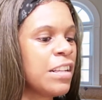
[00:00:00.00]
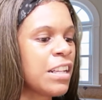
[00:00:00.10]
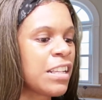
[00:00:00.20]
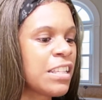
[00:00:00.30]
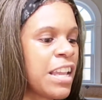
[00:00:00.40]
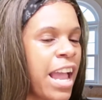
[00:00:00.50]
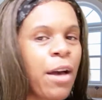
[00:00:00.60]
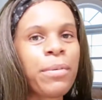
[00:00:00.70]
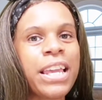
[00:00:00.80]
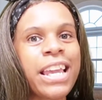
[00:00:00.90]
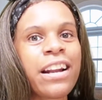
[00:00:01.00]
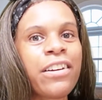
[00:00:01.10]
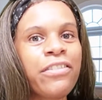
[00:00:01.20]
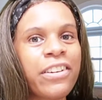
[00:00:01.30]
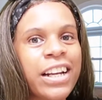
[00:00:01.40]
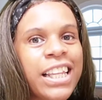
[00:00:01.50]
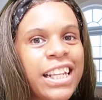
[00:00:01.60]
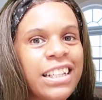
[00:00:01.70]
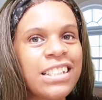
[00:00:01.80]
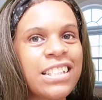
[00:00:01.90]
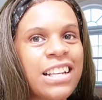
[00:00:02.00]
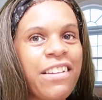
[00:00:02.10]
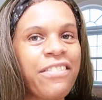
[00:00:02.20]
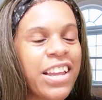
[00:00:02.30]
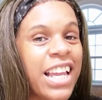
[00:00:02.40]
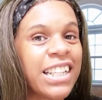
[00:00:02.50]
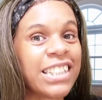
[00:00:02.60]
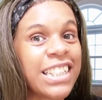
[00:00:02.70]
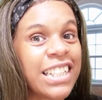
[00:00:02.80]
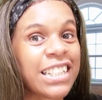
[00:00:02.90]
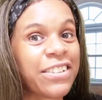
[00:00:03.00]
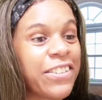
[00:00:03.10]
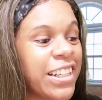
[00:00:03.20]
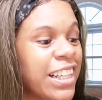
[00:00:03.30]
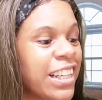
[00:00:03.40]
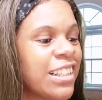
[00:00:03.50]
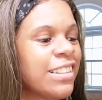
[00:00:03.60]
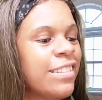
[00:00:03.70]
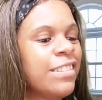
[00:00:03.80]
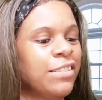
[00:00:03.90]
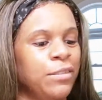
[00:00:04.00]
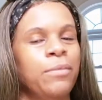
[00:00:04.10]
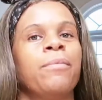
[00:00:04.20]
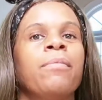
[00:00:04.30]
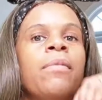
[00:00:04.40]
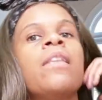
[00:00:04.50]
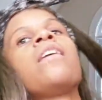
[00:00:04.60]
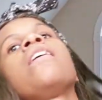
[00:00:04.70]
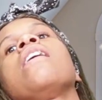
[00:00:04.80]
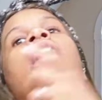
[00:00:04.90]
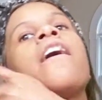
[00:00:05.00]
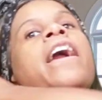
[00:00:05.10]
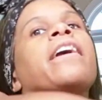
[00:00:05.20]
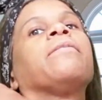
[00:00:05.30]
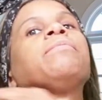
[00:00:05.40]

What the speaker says: We'll see how beginner friendly this stuff is. Is it really? Alright.